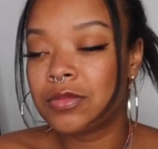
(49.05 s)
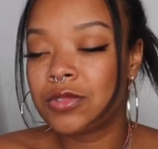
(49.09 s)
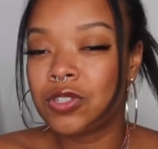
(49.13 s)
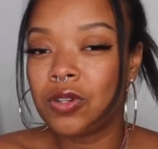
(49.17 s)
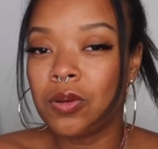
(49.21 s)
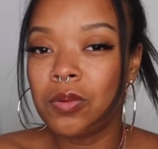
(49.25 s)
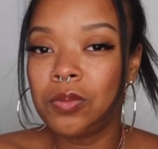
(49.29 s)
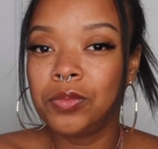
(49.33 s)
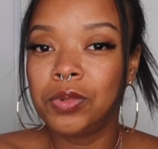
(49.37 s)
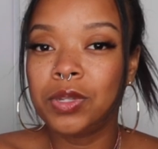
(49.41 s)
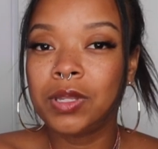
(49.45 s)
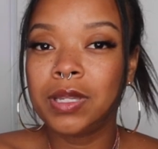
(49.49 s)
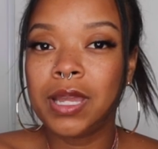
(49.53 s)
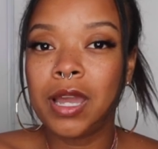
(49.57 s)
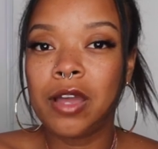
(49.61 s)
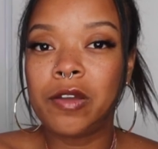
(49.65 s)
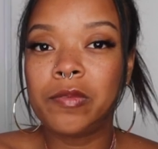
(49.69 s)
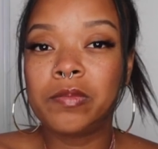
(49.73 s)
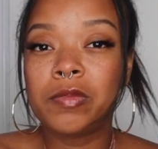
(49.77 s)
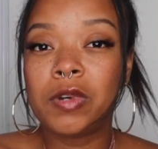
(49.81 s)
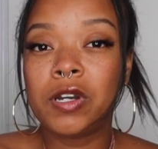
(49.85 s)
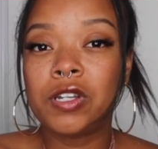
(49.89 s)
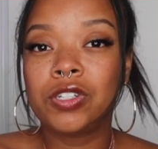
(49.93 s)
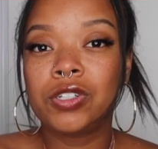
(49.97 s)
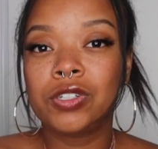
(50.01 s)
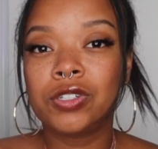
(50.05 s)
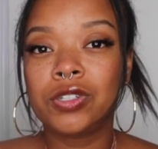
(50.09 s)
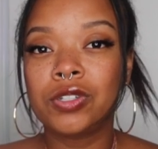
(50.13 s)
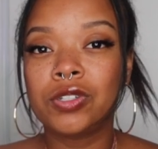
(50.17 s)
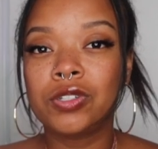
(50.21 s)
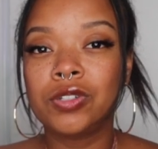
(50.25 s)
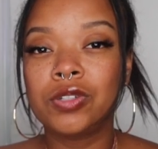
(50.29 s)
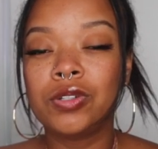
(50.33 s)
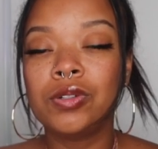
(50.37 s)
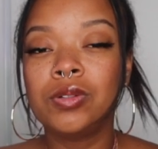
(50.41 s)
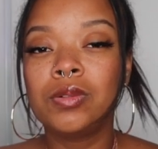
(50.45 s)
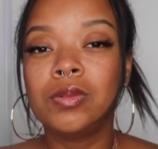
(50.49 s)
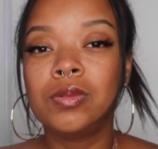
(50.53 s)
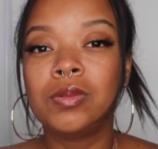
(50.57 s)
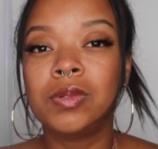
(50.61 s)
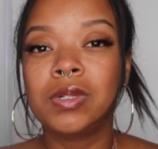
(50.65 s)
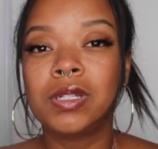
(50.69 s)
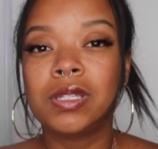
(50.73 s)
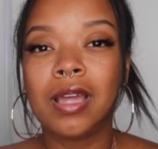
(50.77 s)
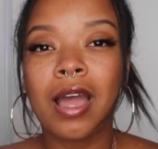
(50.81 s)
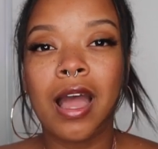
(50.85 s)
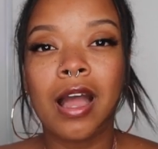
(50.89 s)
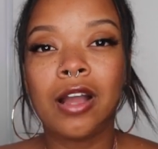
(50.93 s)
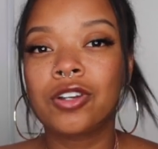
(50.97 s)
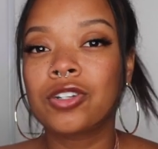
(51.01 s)
don't really have much to do
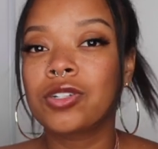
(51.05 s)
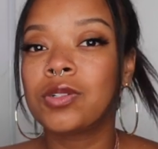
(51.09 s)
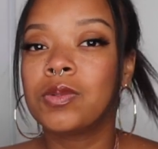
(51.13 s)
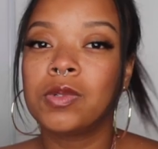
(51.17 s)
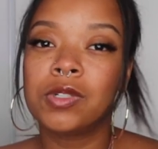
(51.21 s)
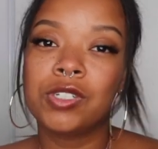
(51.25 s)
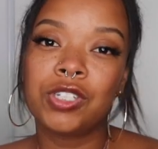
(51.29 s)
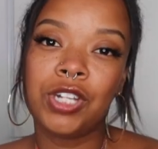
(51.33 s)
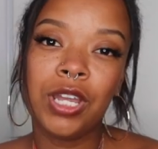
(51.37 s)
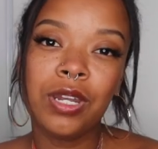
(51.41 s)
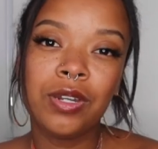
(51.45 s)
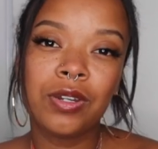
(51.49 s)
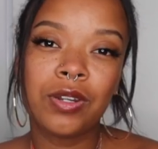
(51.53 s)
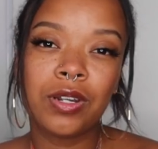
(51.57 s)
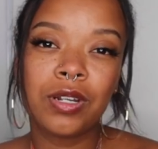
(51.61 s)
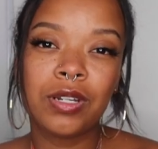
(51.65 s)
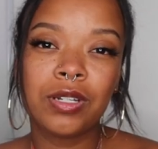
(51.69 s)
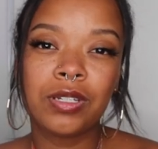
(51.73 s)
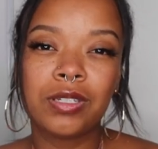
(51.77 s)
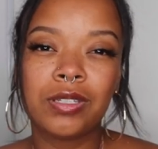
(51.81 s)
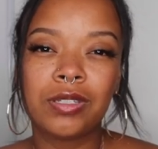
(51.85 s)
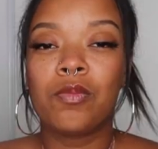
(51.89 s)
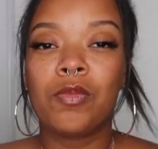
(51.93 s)
with actual genders.